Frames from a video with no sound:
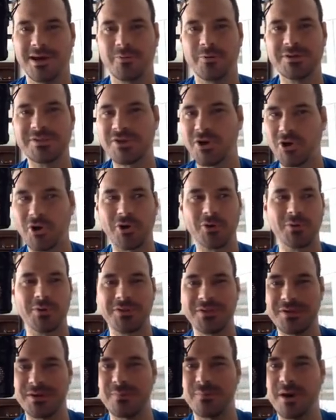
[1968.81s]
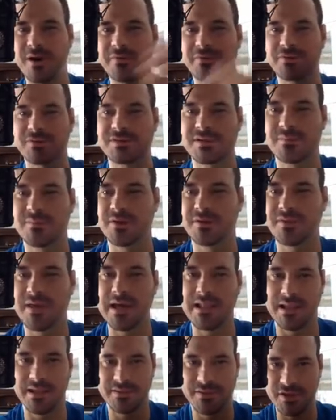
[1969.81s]
return within a month or something like
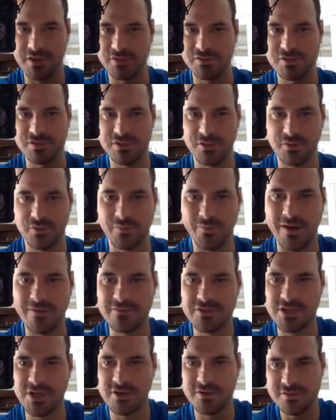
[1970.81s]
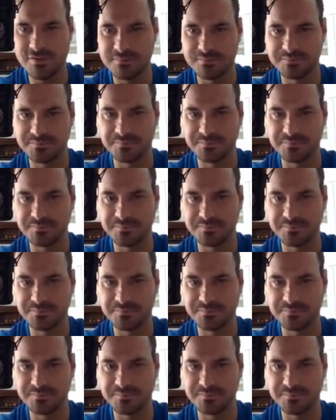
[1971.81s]
that, like they used to do with rev shares.